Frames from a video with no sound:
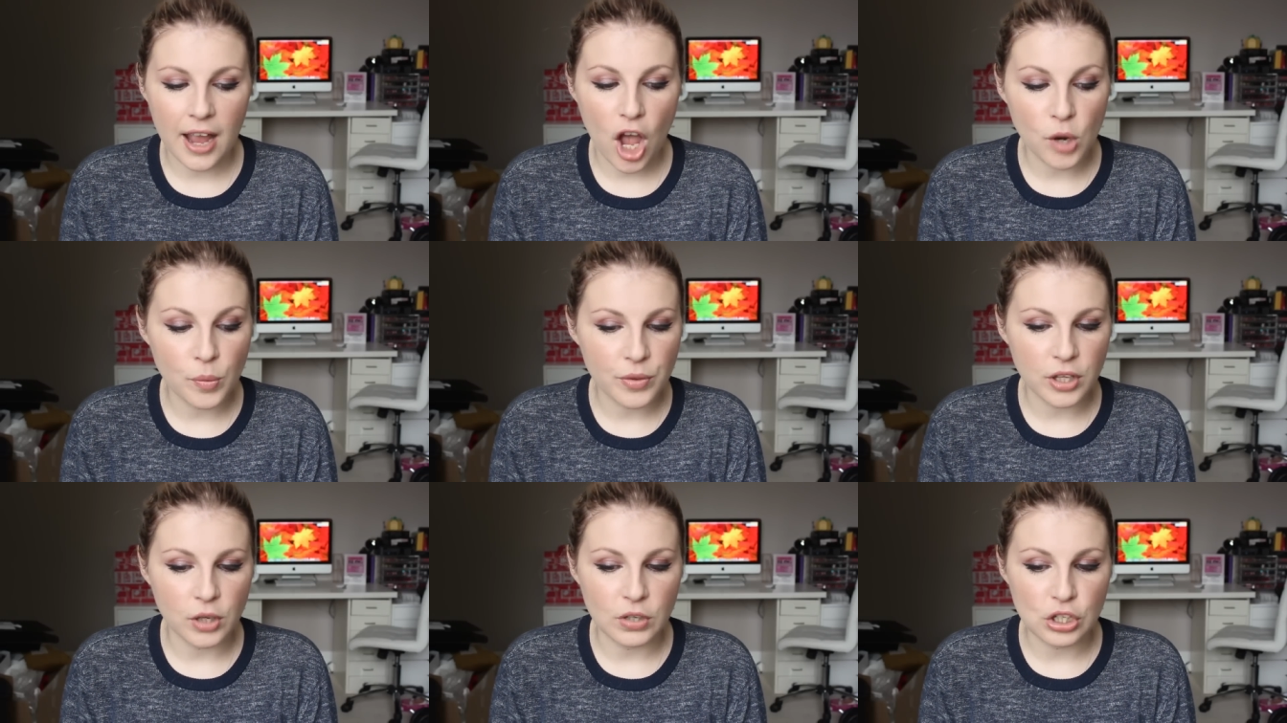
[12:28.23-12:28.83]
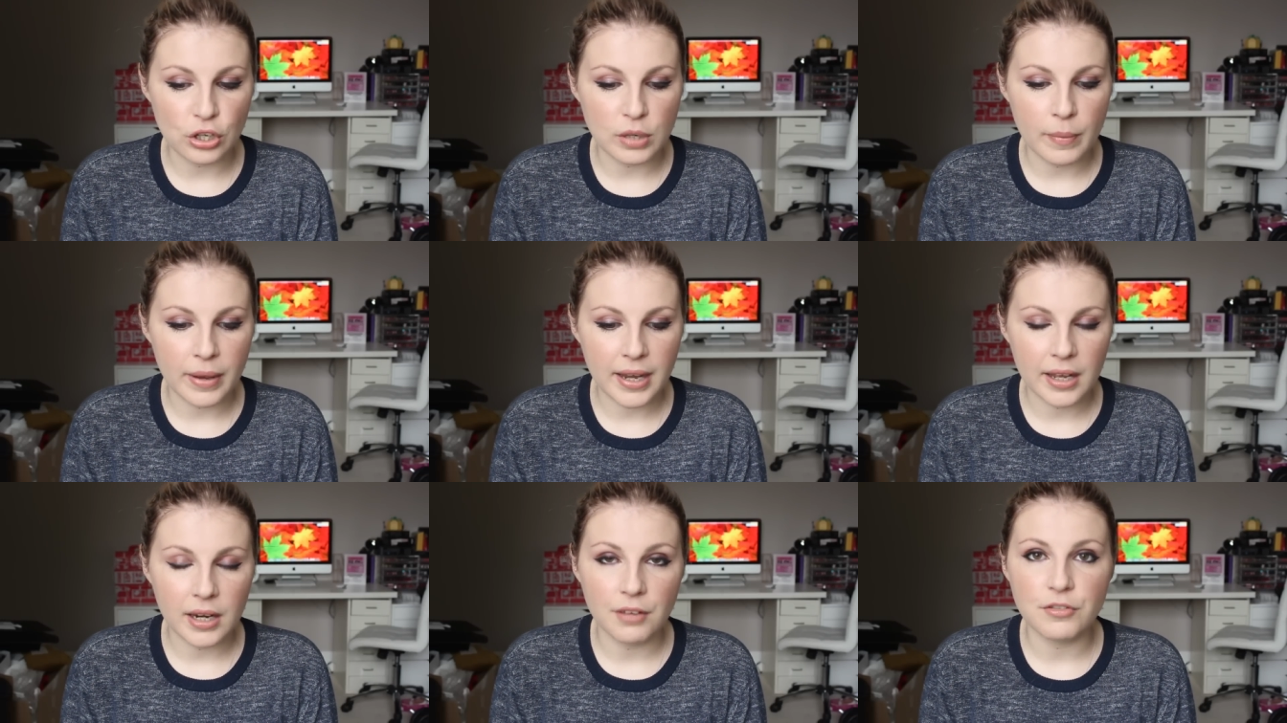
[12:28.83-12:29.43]
I hope that you enjoyed
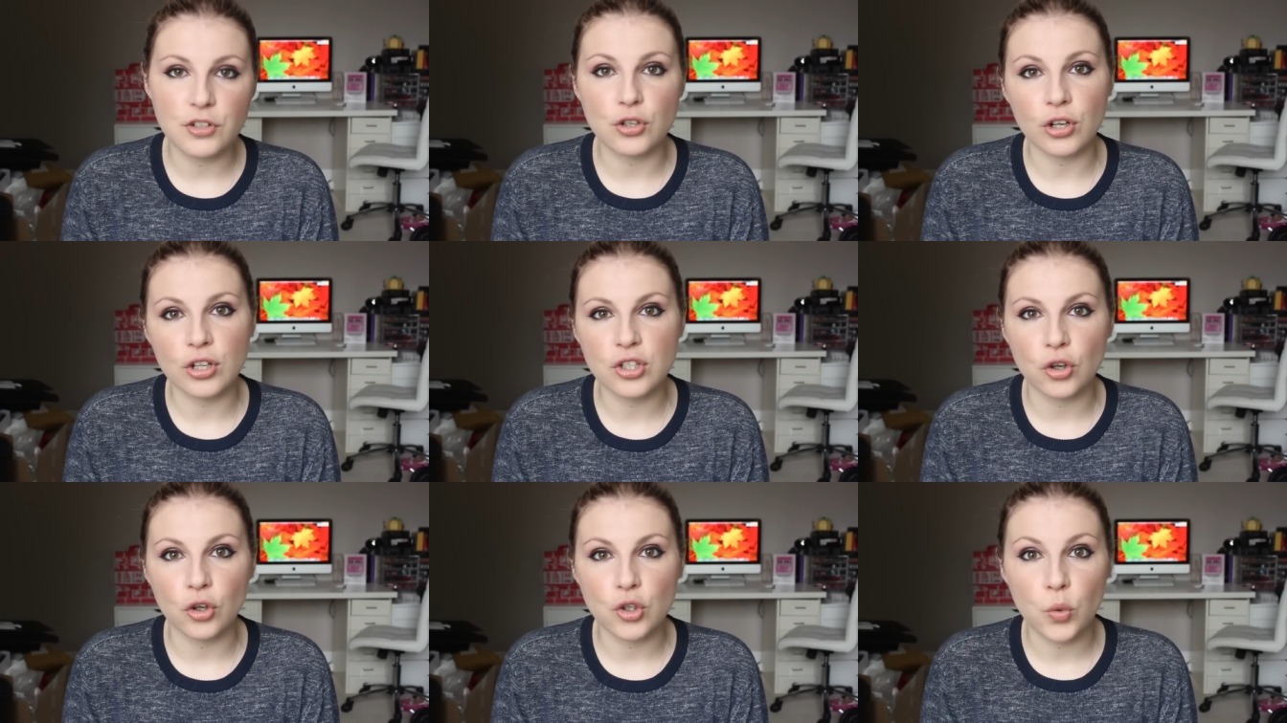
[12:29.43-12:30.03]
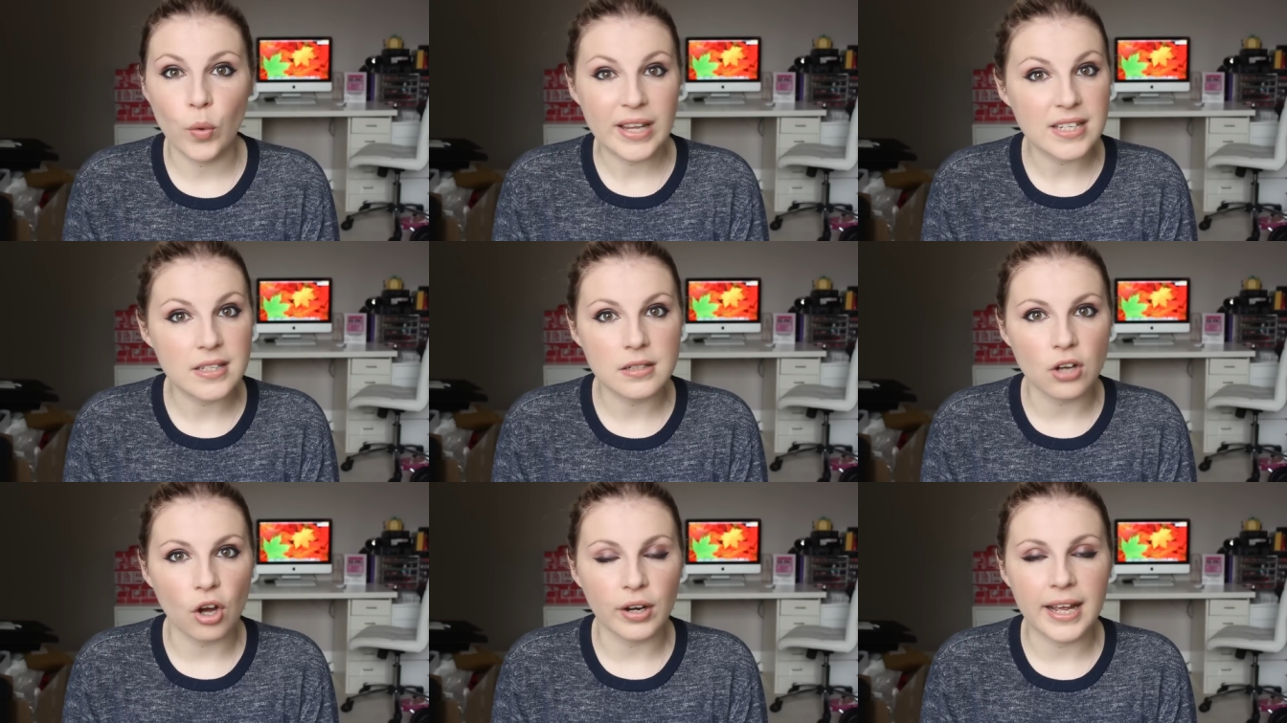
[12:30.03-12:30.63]
my kind of drugstore
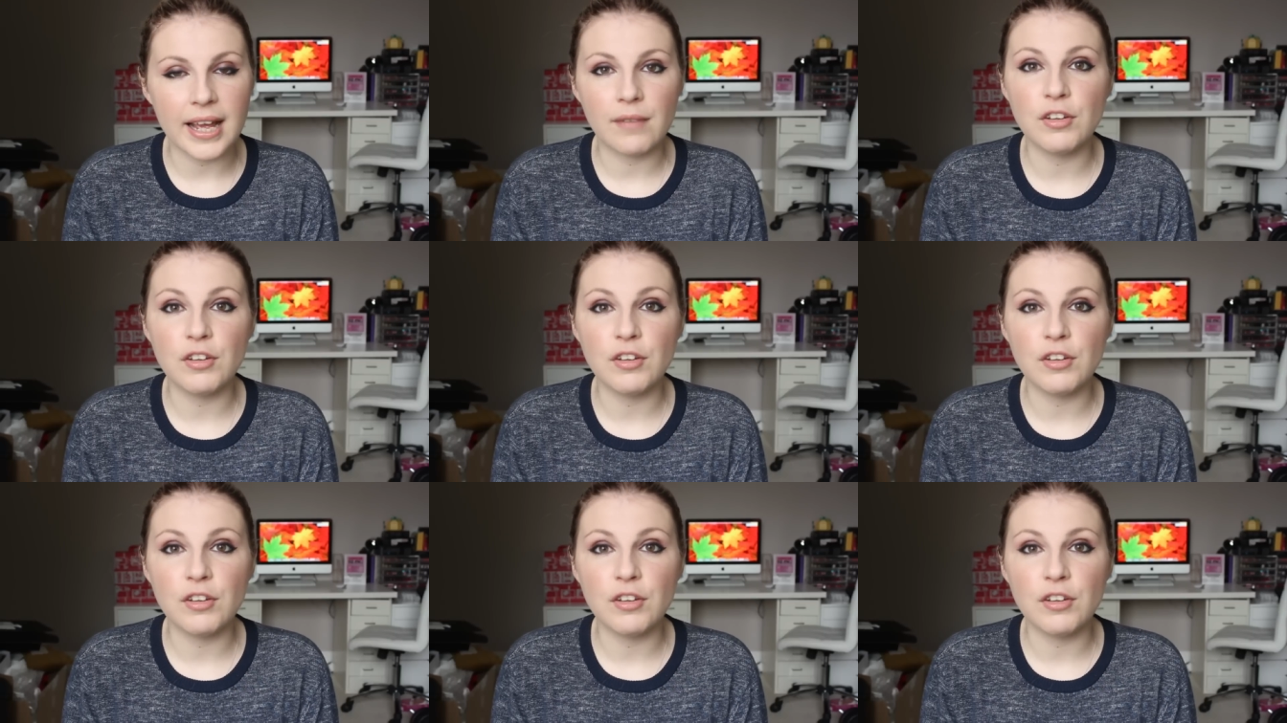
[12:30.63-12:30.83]
twist on it.